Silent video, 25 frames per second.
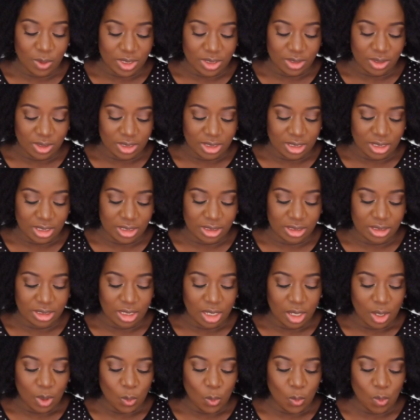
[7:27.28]
question
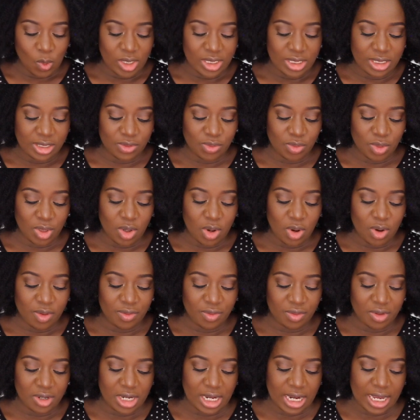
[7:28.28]
says, what is
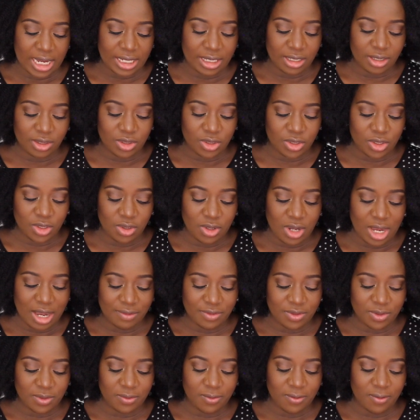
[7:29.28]
recovery like? Do you
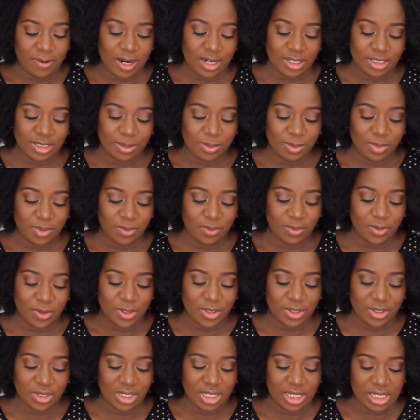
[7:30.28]
have to fart
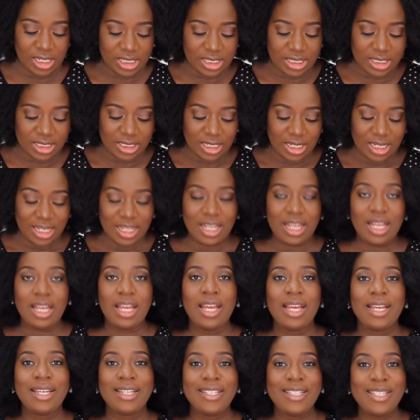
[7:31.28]
before you eat?
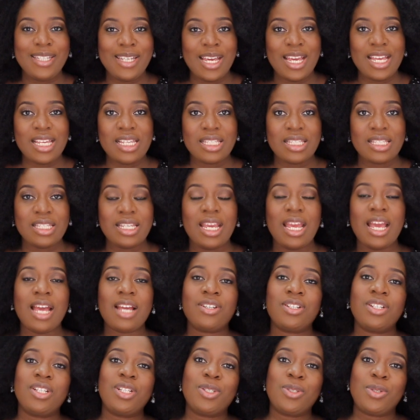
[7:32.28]
Yes, they
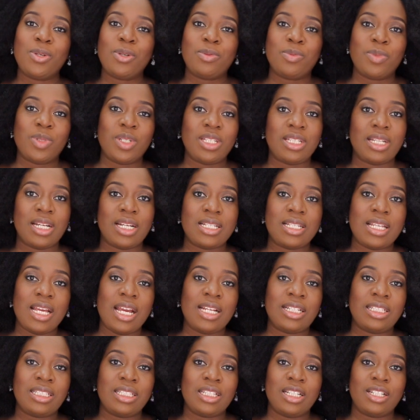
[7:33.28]
actually told me that
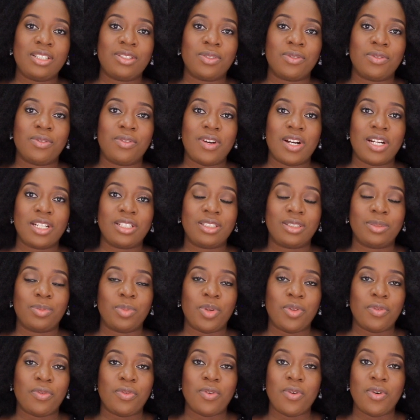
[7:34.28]
I needed to fart
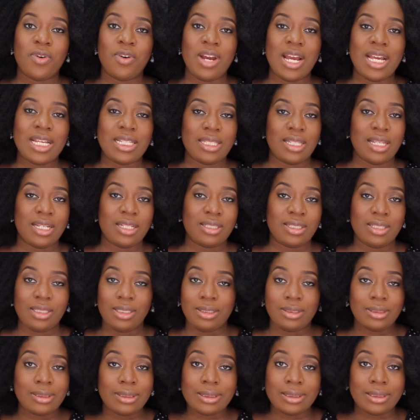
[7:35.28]
before I start
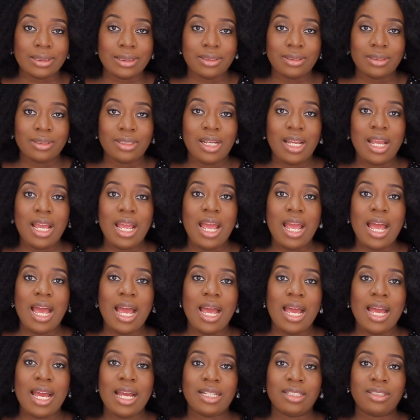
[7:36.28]
eating,
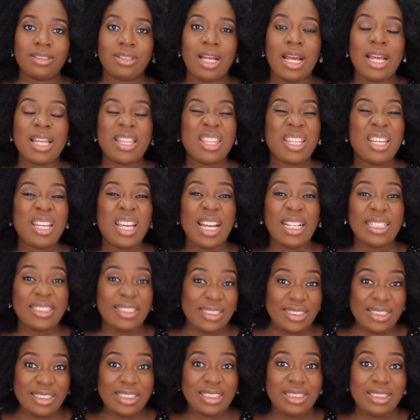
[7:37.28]
and I think I
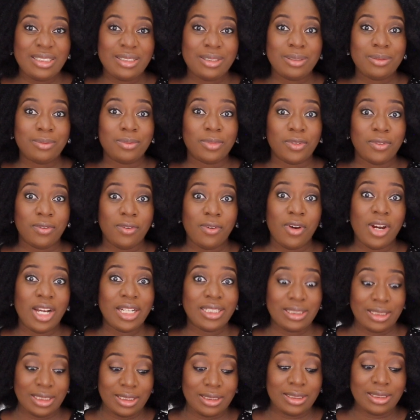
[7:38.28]
did before
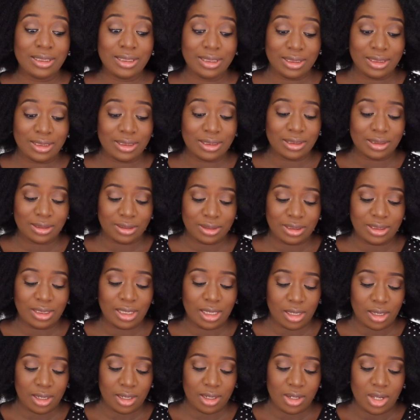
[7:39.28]
I started eating,
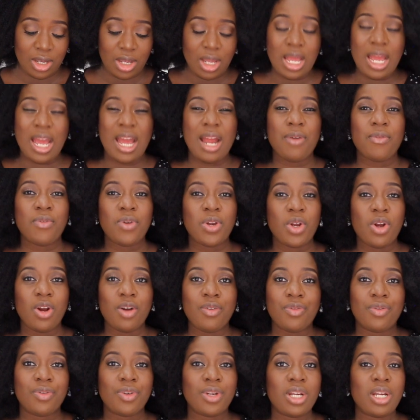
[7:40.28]
yeah. And
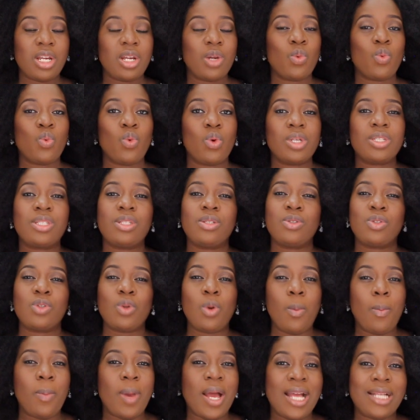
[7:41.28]
recovery, it wasn't
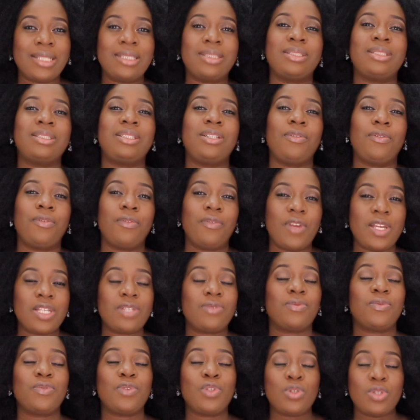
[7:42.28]
so bad. The
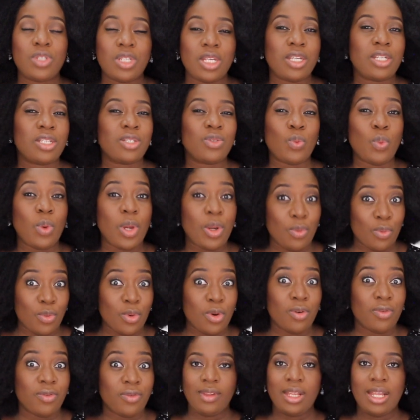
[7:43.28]
first few days were
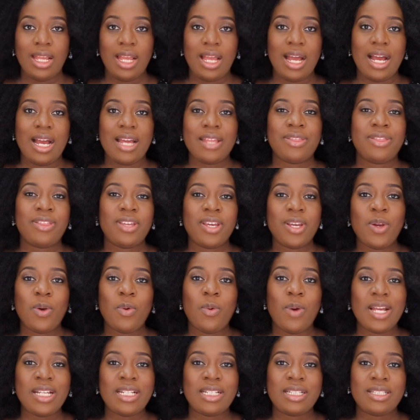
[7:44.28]
rough. I
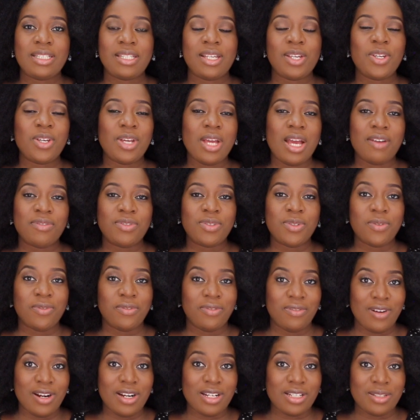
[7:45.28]
think why they say you have to
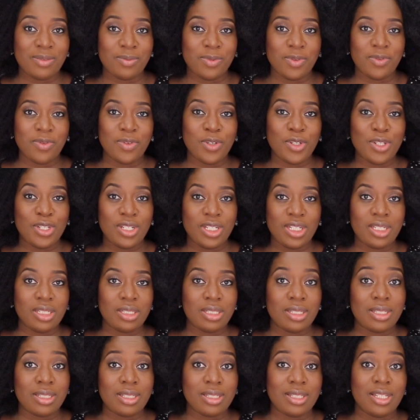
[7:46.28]
fart before you
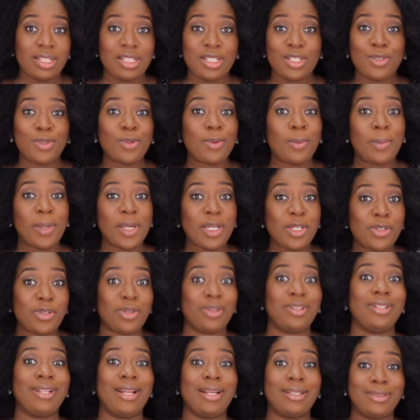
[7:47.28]
eat is they need to make
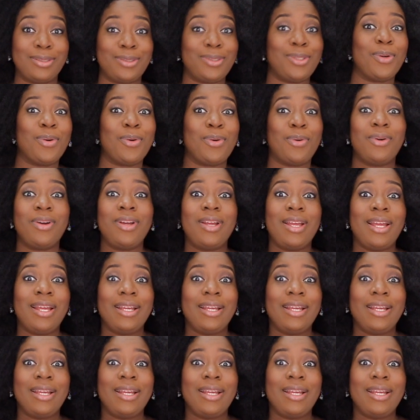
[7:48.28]
sure that your